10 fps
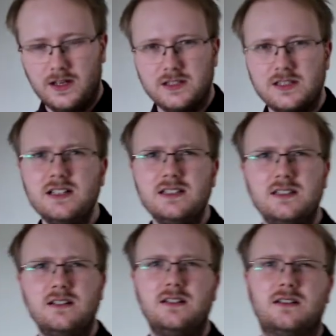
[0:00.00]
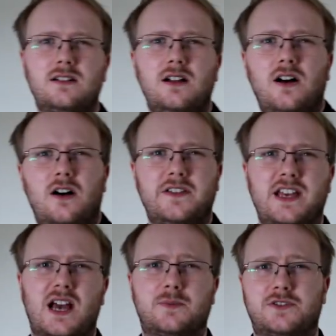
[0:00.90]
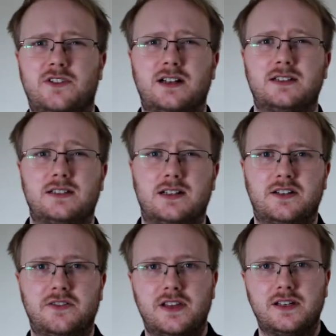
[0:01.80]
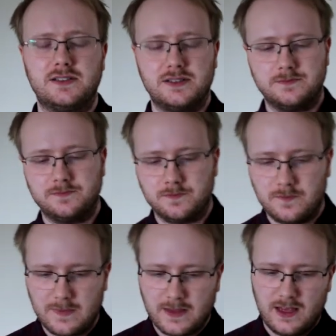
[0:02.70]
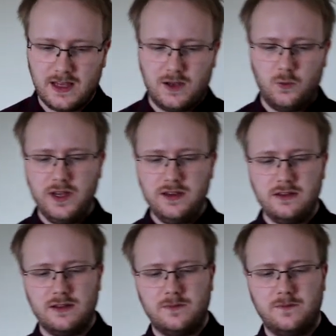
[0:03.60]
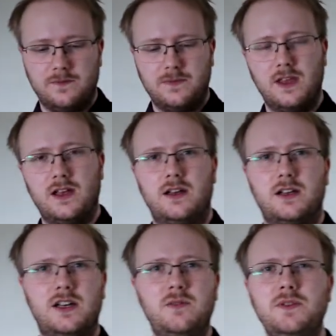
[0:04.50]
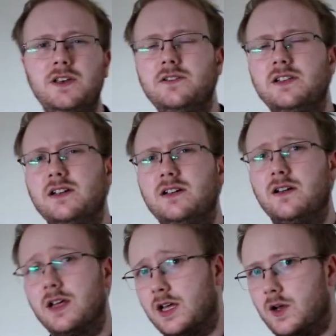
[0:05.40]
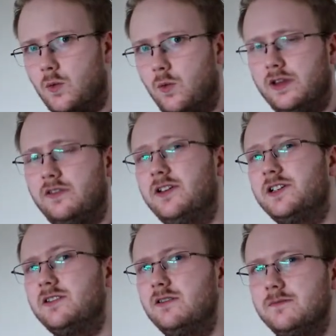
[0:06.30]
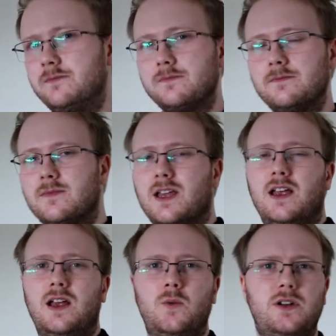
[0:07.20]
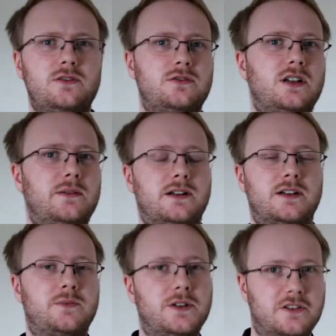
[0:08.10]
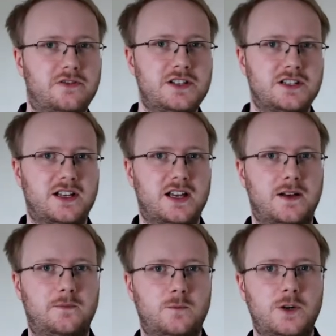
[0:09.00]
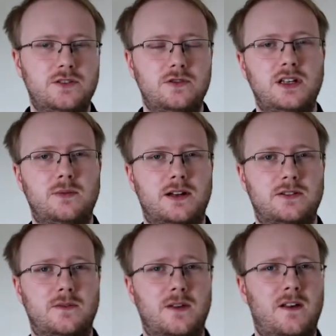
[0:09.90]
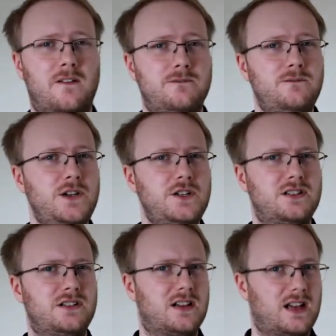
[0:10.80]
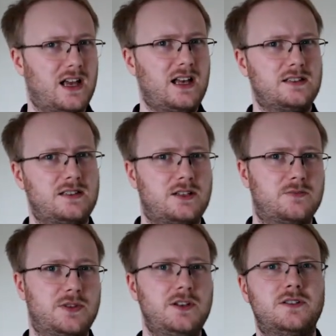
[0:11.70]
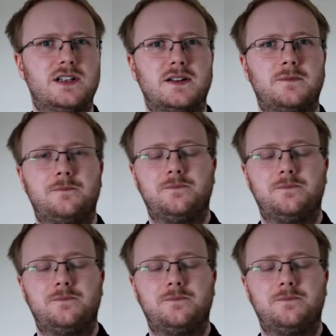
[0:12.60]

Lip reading: So let's start on the abstract side of things, with computing with vision. We're not talking about computer vision here, we're talking about vision as computing.